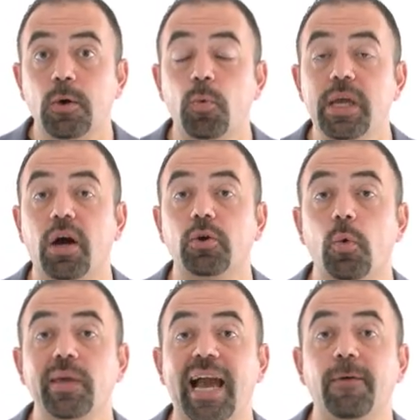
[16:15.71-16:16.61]
We are
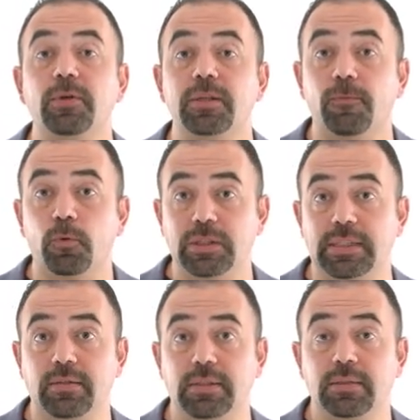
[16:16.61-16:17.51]
going after the
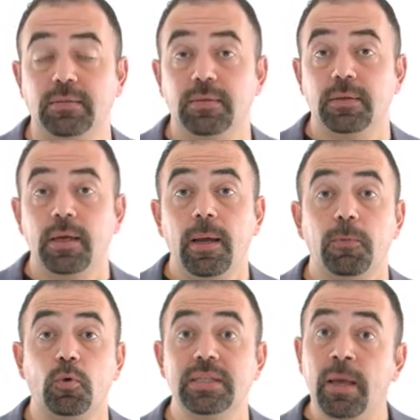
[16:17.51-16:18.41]
fraudsters.
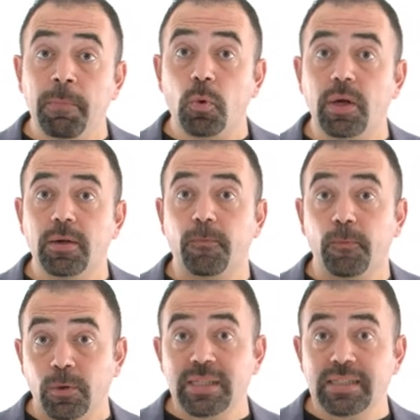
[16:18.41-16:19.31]
Because number one,
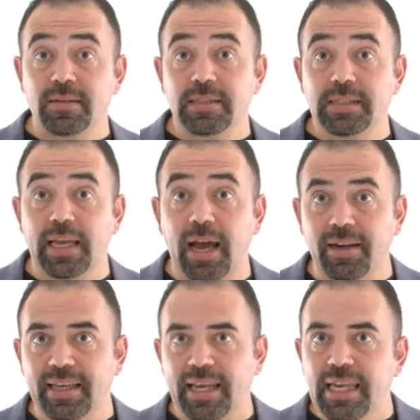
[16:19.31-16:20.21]
fraudsters, they
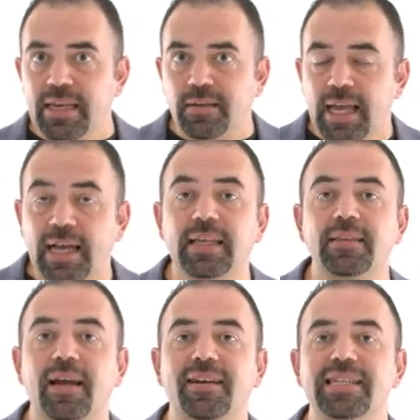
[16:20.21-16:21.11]
are going to hear that and
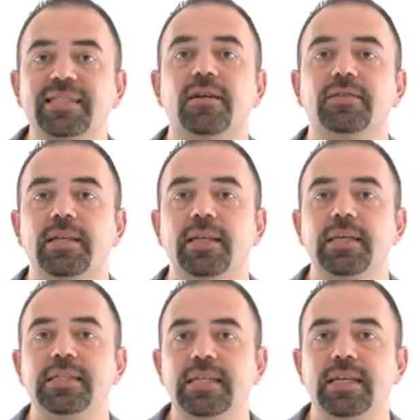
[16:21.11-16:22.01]
they are going to start
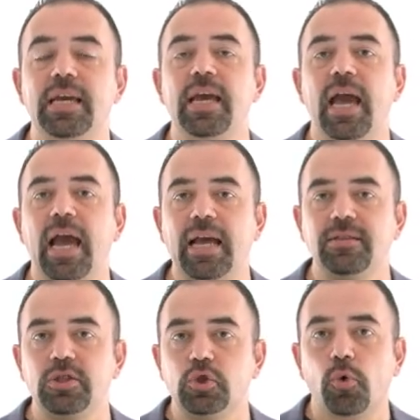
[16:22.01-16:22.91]
deleting
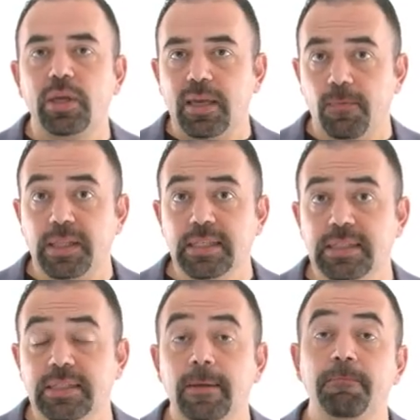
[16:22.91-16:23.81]
and destroying
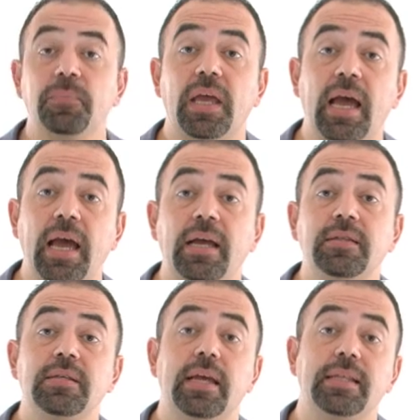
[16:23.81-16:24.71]
evidence.
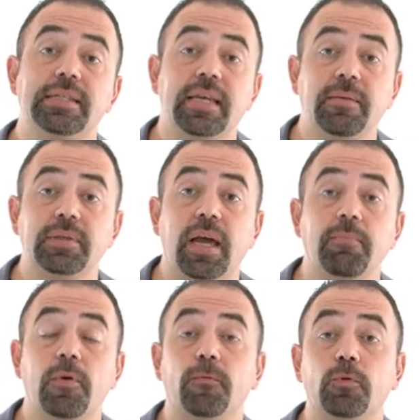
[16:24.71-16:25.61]
And at the same
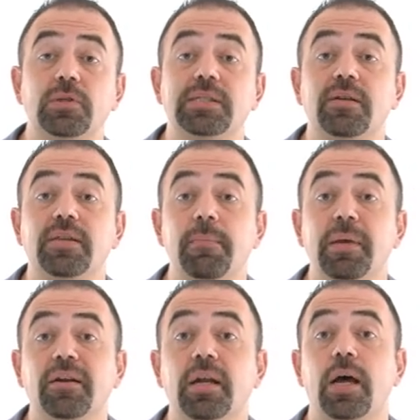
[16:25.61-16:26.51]
time, fraudsters, they
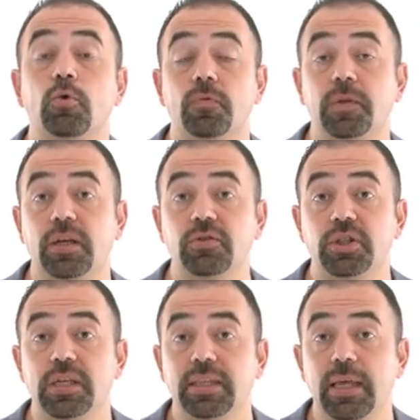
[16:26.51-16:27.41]
may run out of the
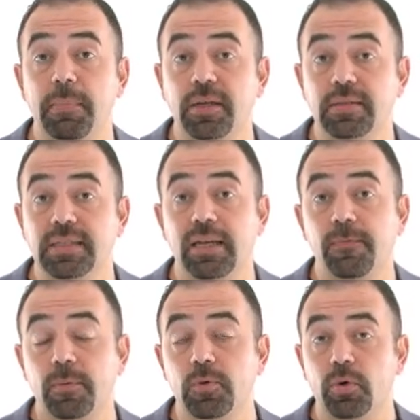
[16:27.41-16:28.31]
country. They may resign
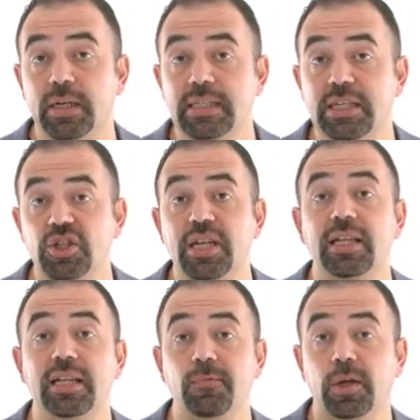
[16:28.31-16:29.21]
from the organization
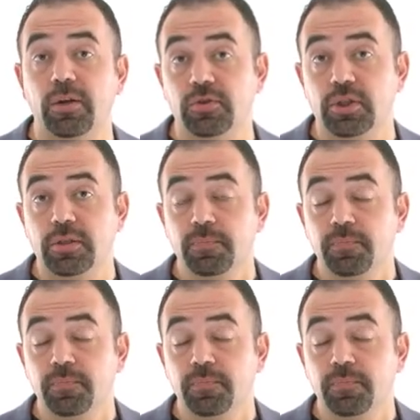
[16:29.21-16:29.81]
and leave the country.